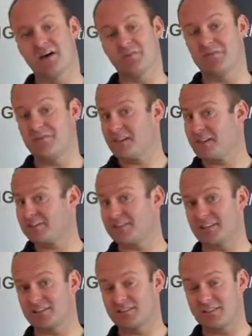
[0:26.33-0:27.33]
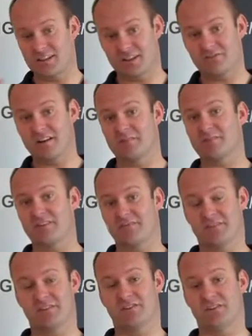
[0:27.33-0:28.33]
and we fix things incredibly
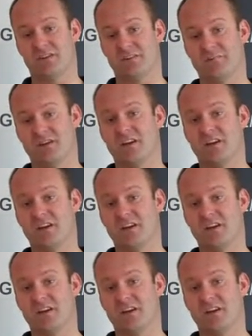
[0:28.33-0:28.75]
efficiently.